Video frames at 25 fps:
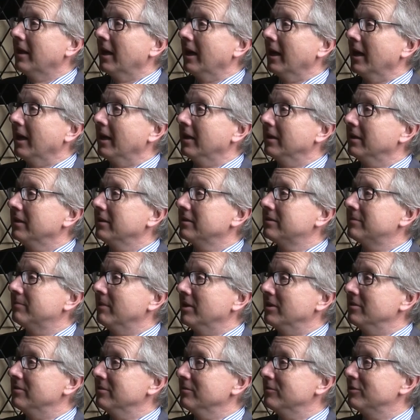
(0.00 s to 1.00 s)
and
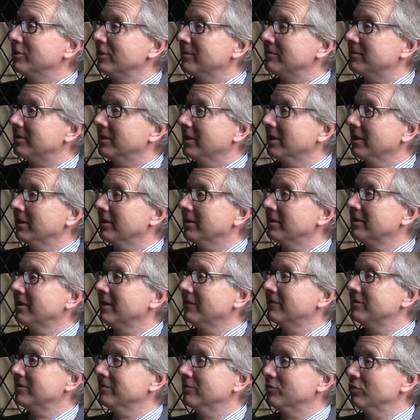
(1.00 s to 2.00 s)
spend some time together,
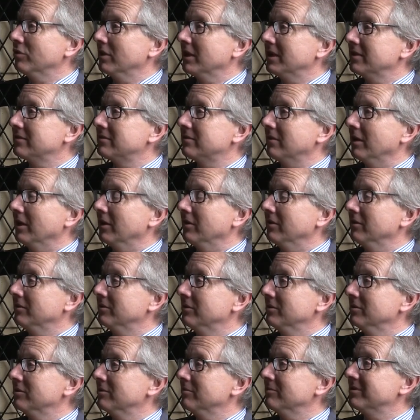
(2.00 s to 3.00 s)
have some drinks and
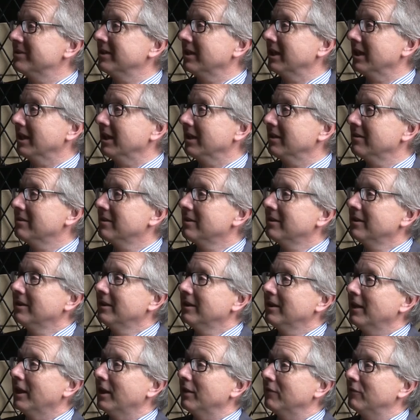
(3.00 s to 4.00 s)
do some singing.
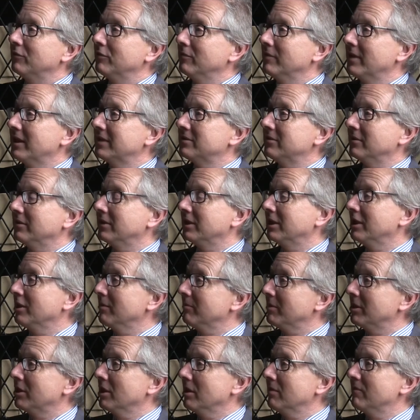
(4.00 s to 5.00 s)
And from that, I think
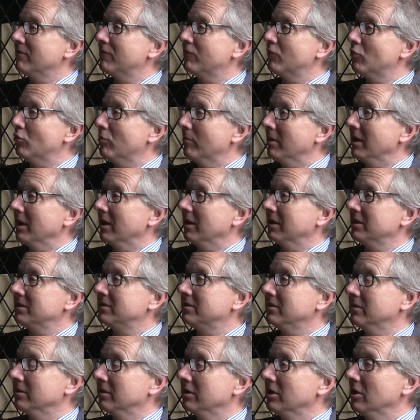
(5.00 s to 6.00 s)
it became
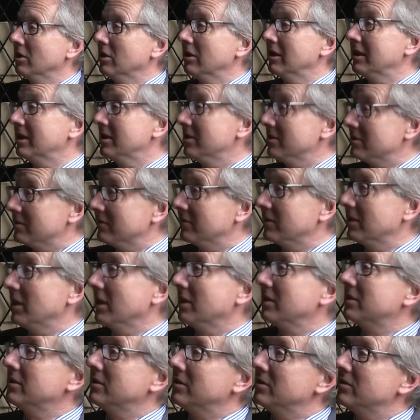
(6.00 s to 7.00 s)
formalised in the early years of the
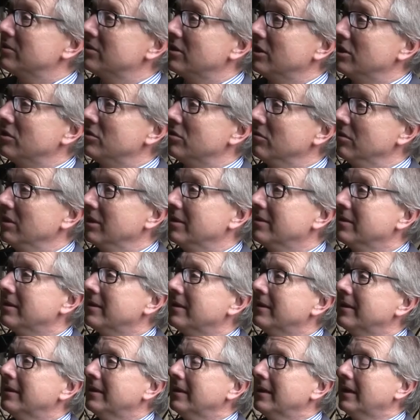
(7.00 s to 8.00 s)
18th century
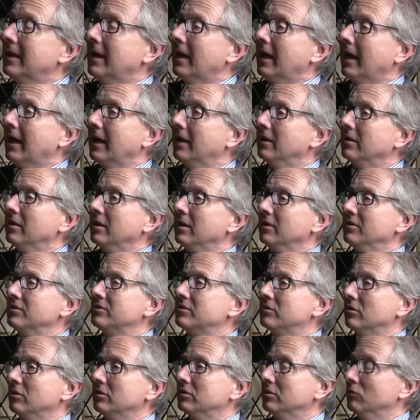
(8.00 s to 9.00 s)
and, and
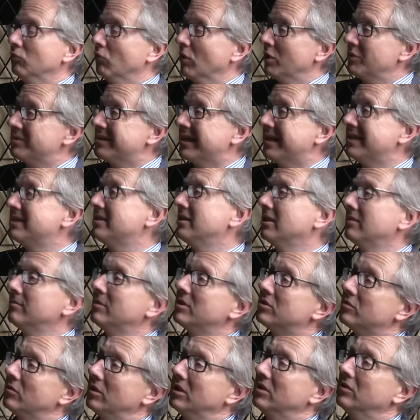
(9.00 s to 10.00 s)
started rotating
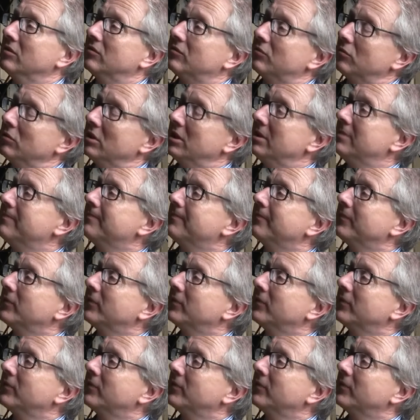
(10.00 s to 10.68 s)
between the three